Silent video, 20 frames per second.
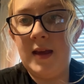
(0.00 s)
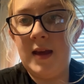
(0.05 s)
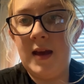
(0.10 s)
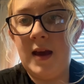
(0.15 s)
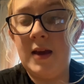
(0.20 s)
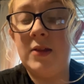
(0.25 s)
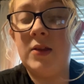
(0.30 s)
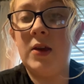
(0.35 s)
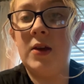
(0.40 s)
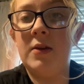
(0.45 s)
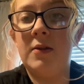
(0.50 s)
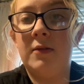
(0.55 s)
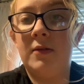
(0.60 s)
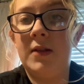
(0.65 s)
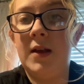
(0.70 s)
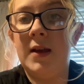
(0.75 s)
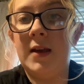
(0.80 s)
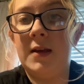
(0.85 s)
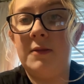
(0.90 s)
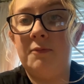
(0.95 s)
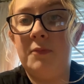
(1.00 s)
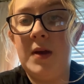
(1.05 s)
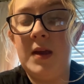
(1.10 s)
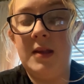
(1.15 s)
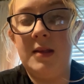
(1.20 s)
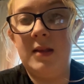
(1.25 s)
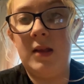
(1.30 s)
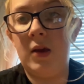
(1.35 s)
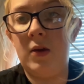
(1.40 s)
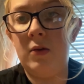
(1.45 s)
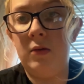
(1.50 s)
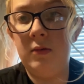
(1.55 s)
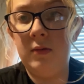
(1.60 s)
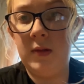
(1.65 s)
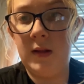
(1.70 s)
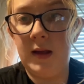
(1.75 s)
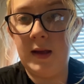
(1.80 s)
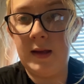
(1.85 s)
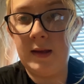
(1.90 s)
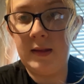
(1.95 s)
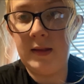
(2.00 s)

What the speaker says: I do, like, we still like